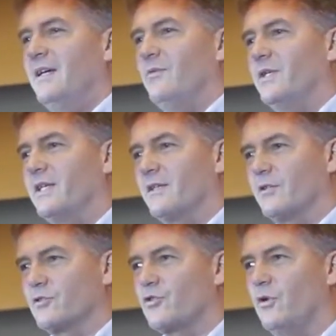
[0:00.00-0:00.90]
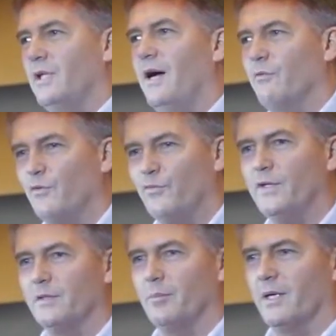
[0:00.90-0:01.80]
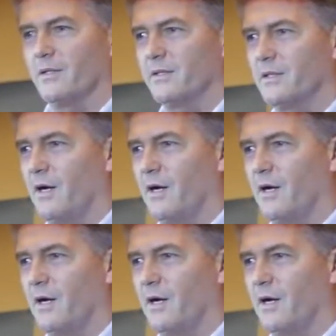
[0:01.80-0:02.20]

we can control how we feel about it.